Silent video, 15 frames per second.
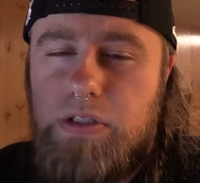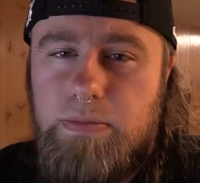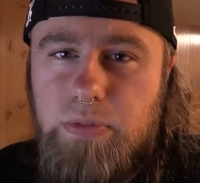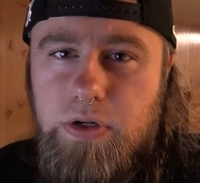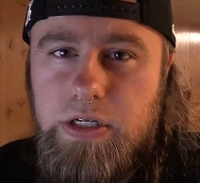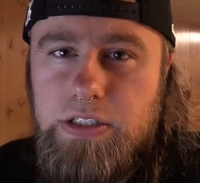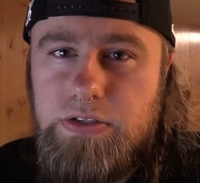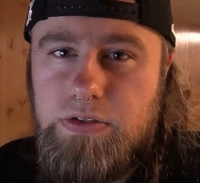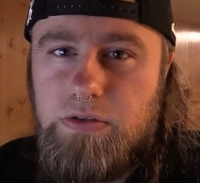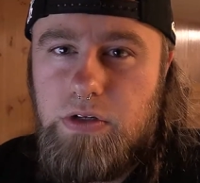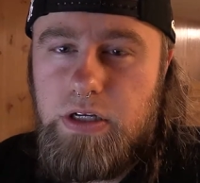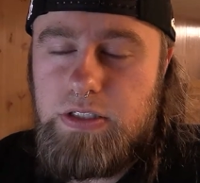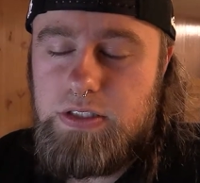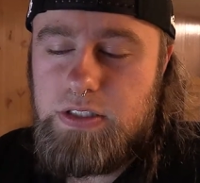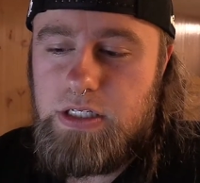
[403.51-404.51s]
the book
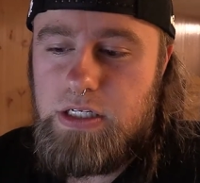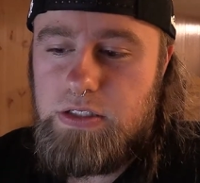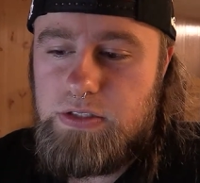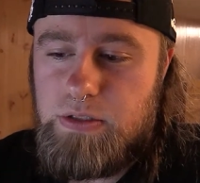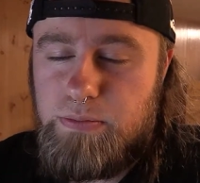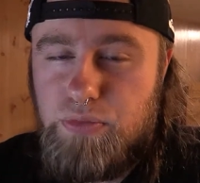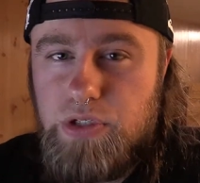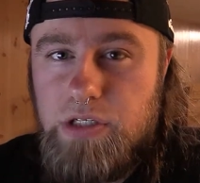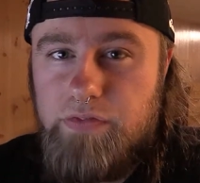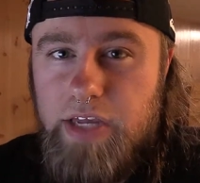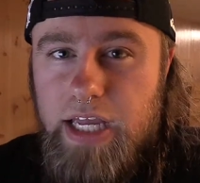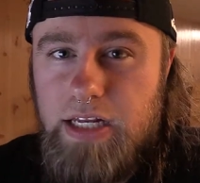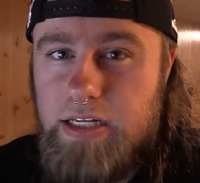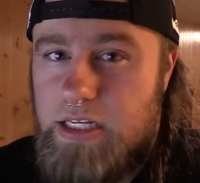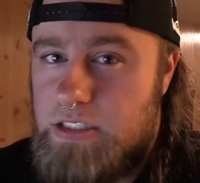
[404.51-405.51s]
is
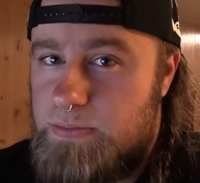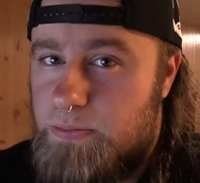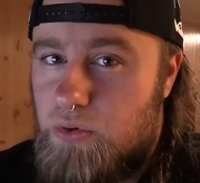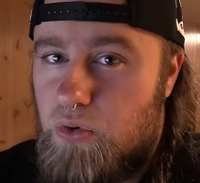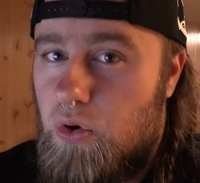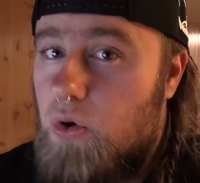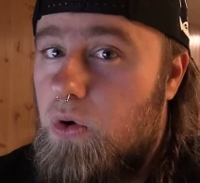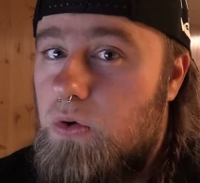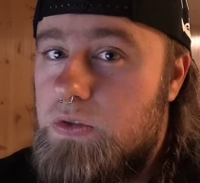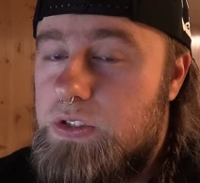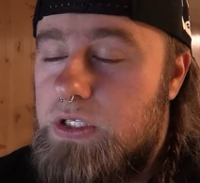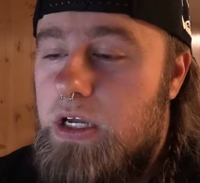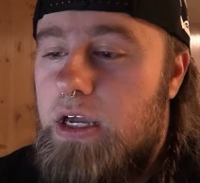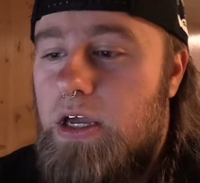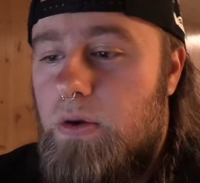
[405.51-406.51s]
abbreviated as proles,